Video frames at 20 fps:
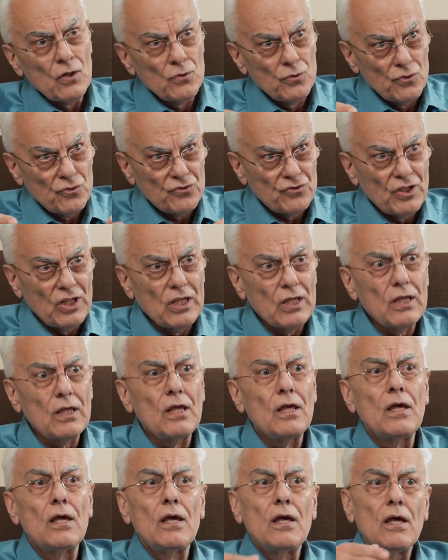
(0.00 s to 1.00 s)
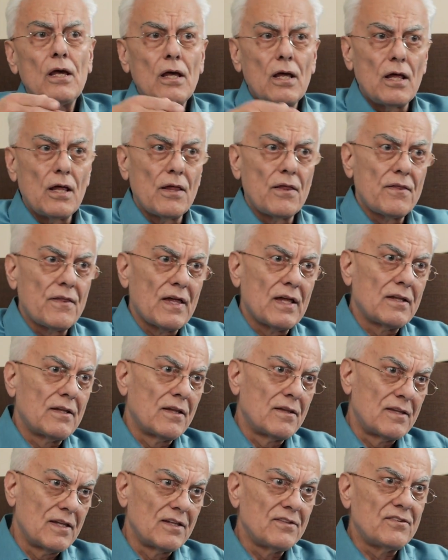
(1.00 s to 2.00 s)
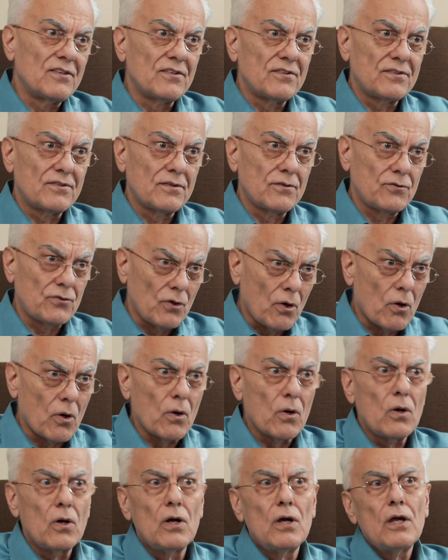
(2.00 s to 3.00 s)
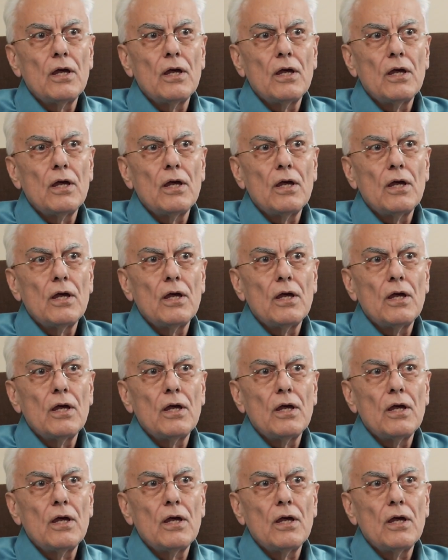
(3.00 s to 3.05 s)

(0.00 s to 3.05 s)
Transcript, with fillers: to see uh, that this is so.